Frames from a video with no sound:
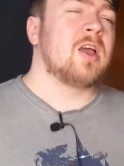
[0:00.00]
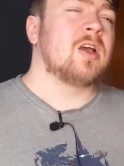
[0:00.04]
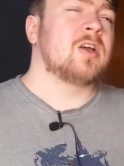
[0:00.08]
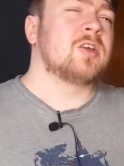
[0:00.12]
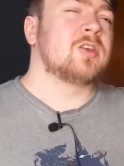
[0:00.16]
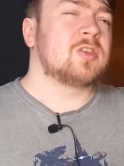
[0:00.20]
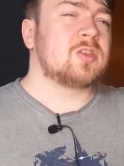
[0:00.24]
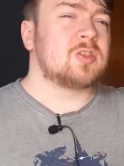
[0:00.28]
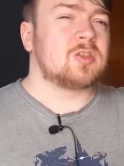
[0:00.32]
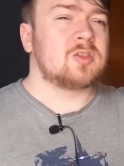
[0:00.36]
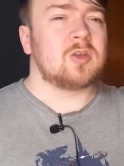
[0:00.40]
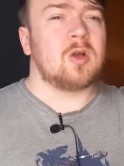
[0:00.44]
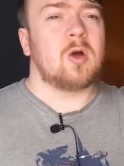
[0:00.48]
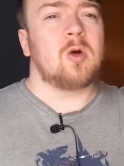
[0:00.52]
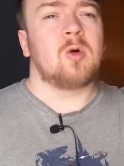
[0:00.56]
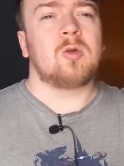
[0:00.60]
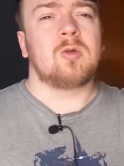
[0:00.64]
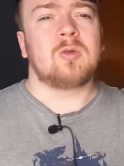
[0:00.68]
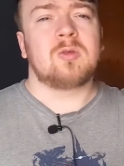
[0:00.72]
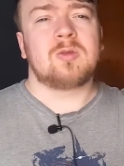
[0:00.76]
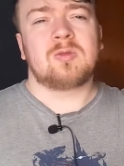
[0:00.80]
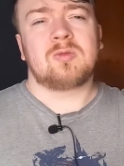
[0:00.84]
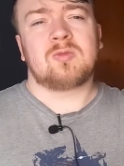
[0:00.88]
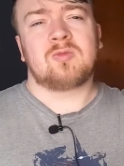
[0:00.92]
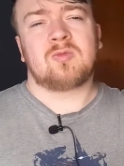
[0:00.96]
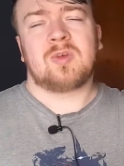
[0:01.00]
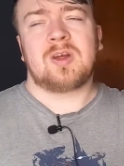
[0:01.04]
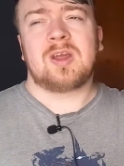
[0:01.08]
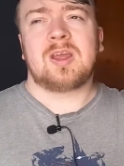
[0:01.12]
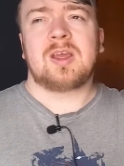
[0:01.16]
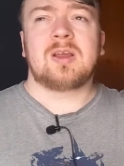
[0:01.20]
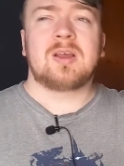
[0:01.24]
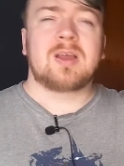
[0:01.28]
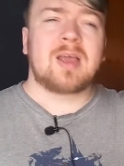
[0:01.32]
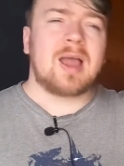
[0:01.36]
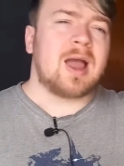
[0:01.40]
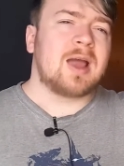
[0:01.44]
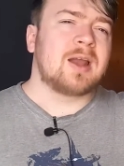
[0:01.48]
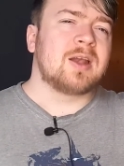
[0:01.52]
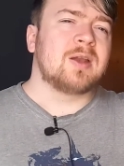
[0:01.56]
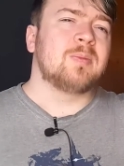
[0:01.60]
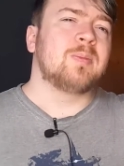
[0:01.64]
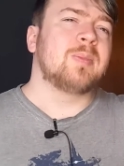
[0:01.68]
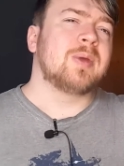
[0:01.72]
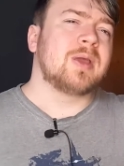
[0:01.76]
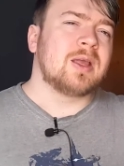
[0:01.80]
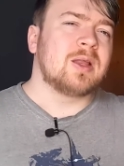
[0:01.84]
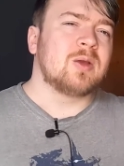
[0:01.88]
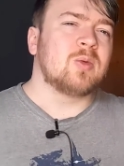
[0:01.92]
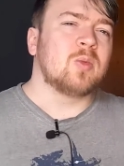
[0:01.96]
Soul Ring kind of
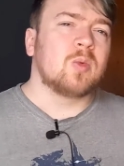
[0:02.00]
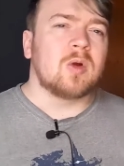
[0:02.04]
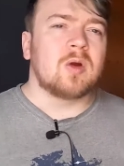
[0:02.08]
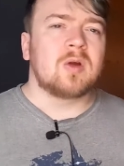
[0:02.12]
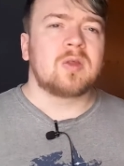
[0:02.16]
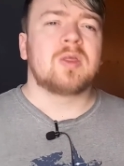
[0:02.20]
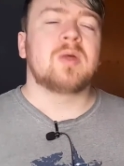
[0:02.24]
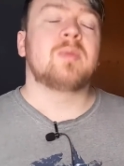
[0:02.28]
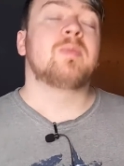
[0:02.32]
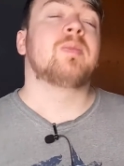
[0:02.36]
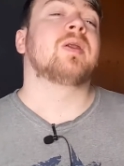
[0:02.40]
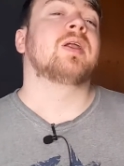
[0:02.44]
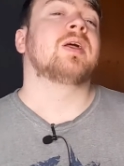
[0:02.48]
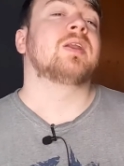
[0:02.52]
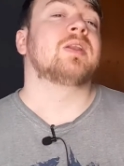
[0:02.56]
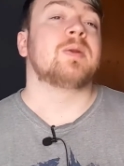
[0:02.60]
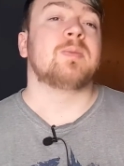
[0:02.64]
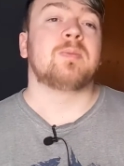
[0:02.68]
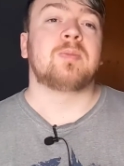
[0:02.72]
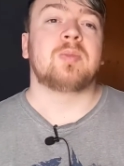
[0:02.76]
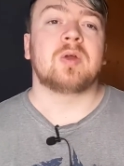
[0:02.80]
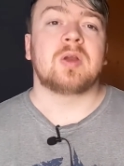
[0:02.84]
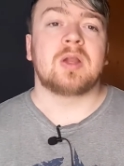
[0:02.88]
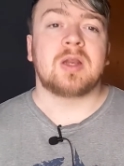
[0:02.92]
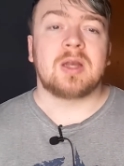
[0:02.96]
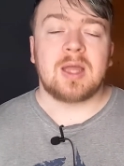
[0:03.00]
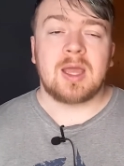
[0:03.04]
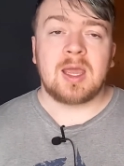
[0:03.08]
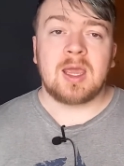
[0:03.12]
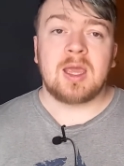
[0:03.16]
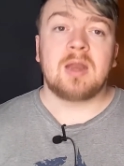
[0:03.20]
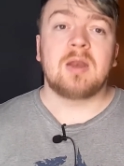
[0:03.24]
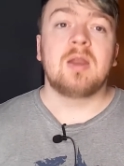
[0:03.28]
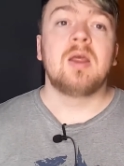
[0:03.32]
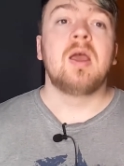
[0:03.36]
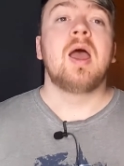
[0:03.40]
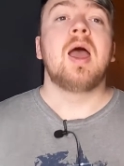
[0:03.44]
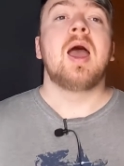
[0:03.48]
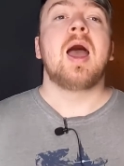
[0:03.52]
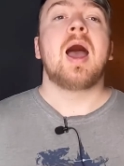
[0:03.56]
being worth it, but I didn't put it in.